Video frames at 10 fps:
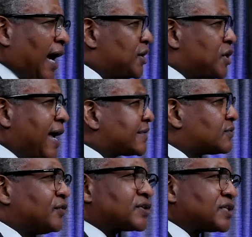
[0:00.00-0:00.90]
And yes,
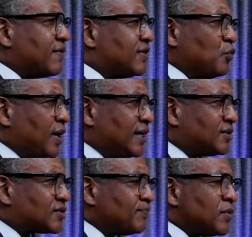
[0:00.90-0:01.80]
for seven
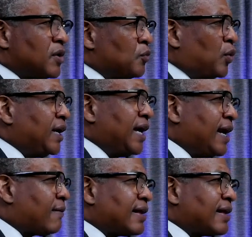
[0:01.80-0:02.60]
weeks, we here